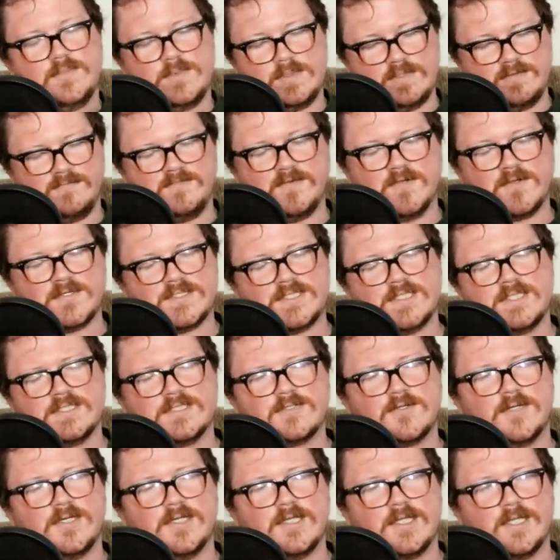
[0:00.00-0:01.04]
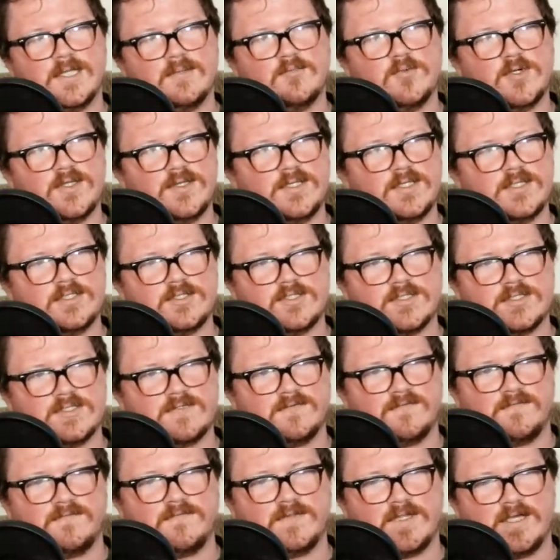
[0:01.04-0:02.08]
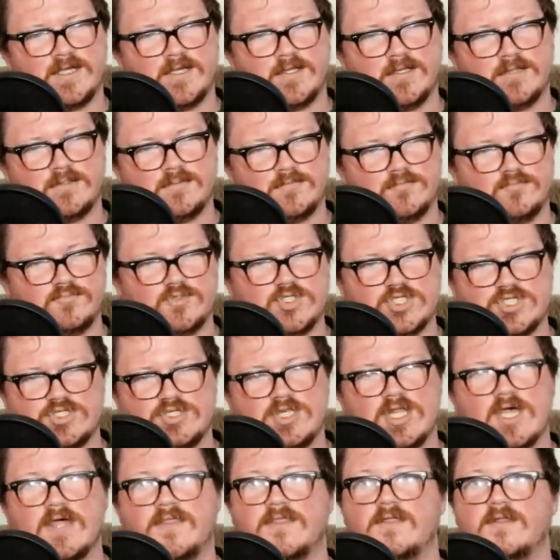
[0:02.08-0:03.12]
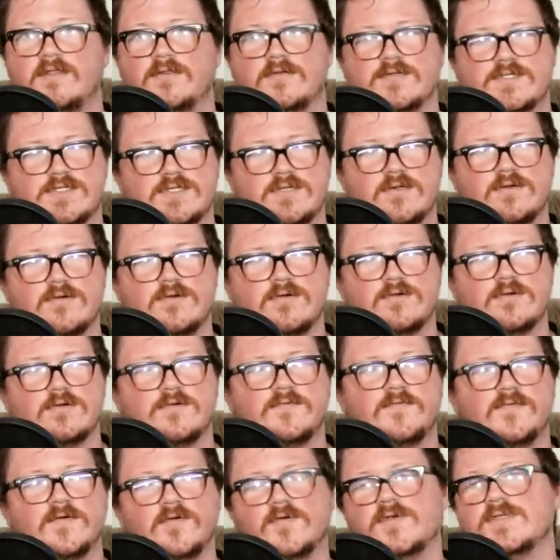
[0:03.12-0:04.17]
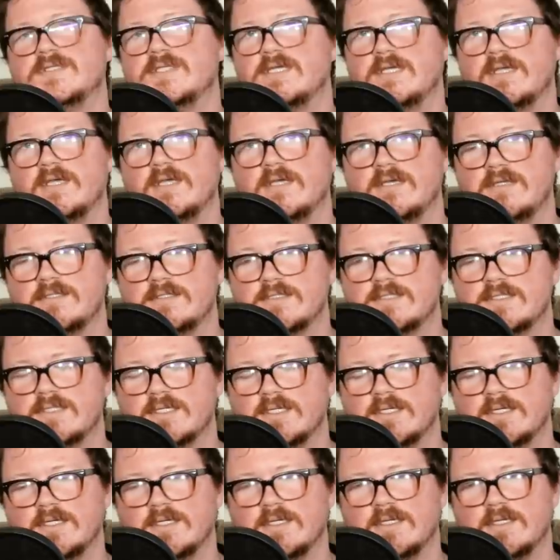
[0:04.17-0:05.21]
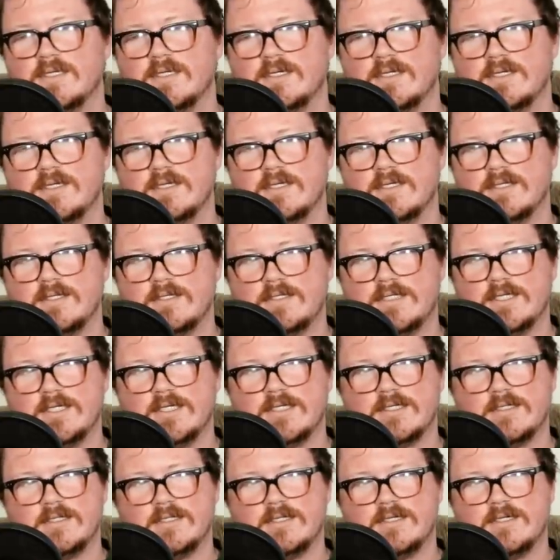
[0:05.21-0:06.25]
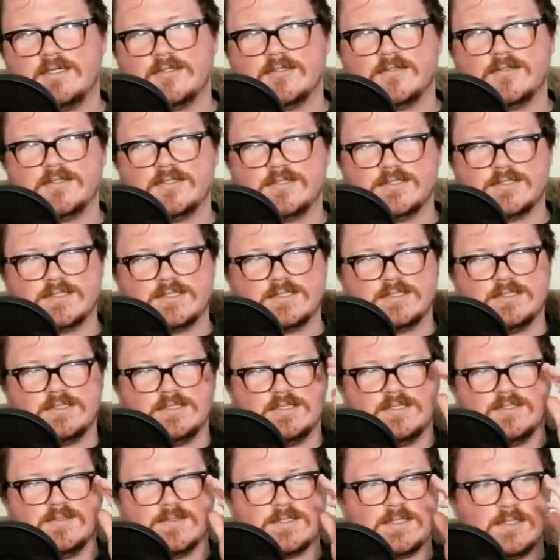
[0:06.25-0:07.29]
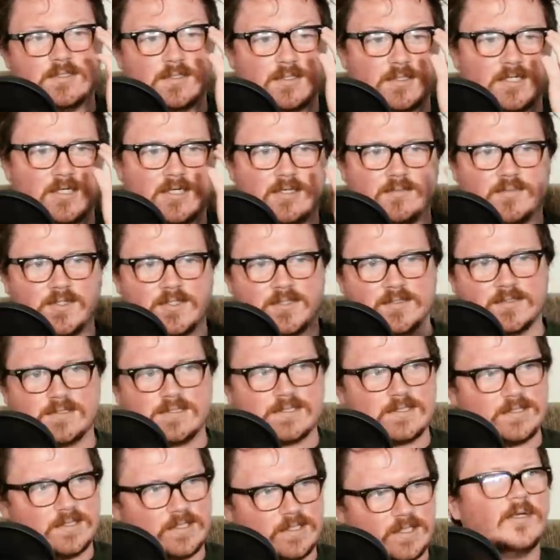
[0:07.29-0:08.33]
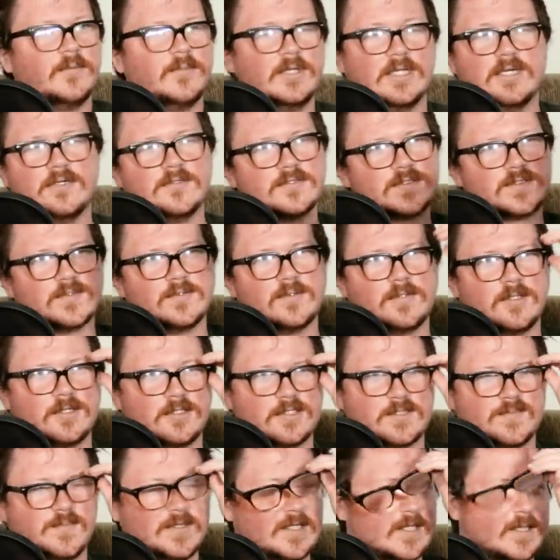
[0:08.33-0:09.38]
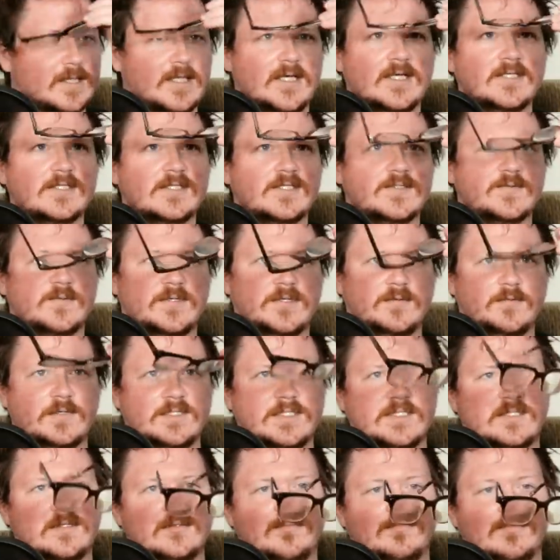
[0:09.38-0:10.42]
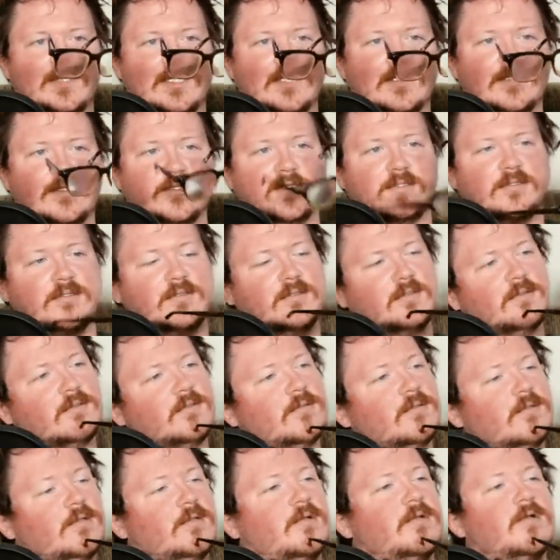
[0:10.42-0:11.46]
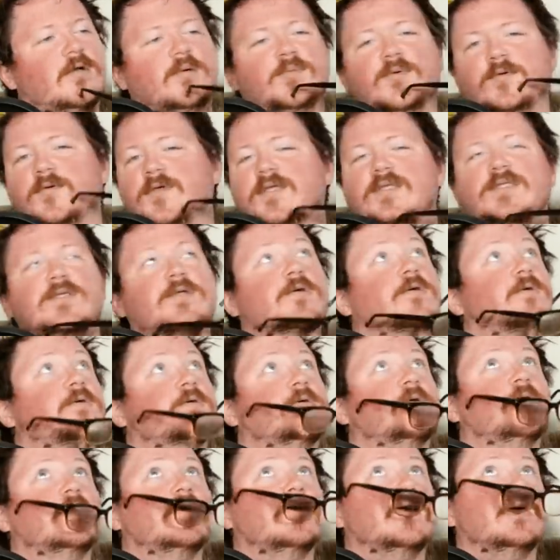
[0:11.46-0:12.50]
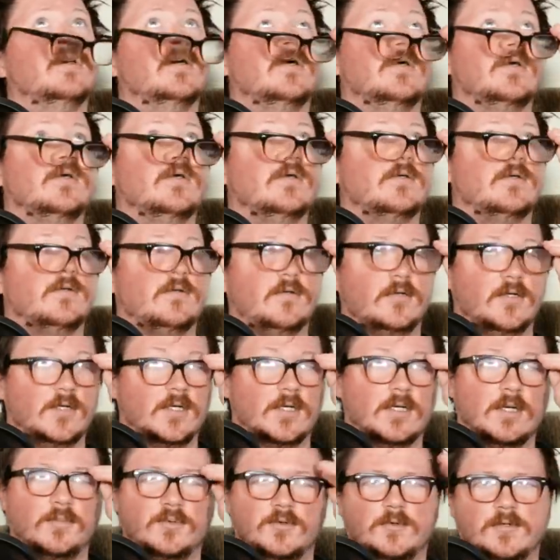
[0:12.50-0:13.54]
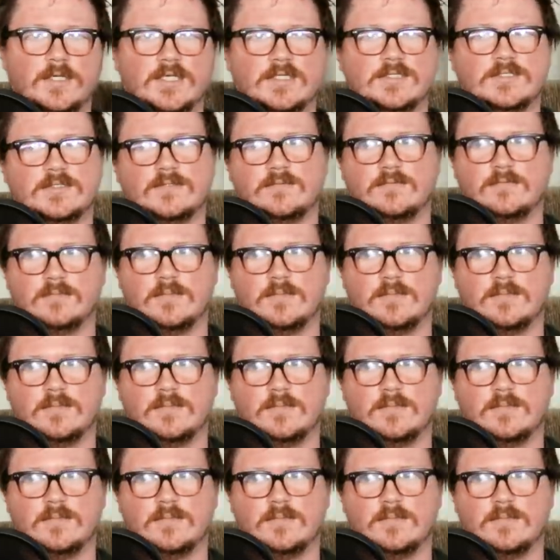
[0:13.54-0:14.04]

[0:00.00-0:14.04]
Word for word: the focusing screen it came with is just a flat, just nothing. There's no focusing aids, like other than just using your eyeballs. I mean, I also lost my glasses when I went to the beach a couple weeks ago, or a couple weeks,